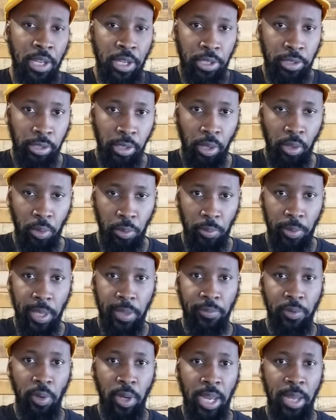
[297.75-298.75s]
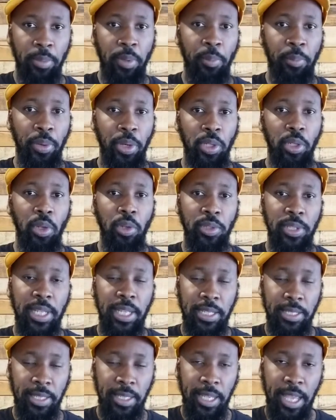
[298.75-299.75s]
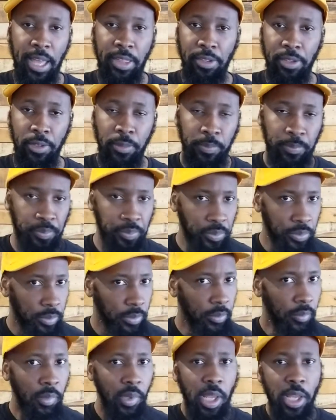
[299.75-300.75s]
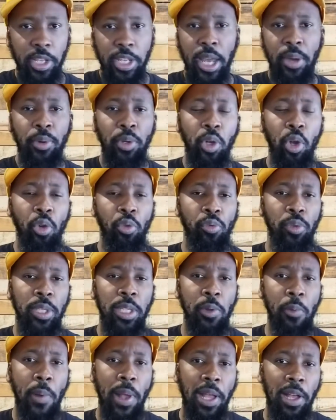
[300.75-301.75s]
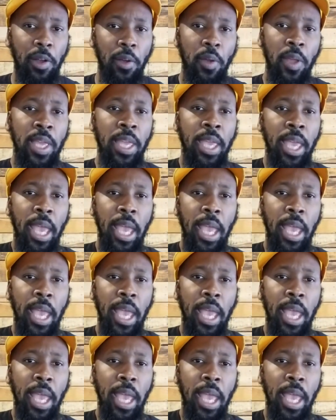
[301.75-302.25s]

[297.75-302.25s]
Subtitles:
So if you're able to put those things together, that will go really well.